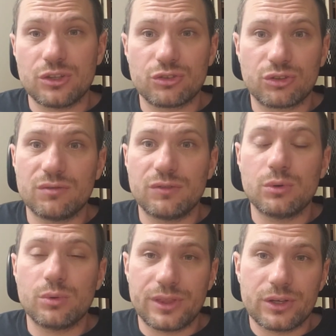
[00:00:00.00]
They're just going to
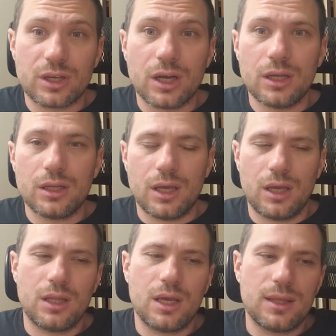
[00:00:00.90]
vote with their gut,
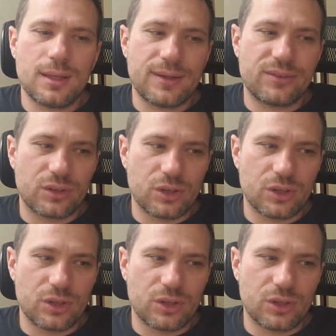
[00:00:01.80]
and I think that's a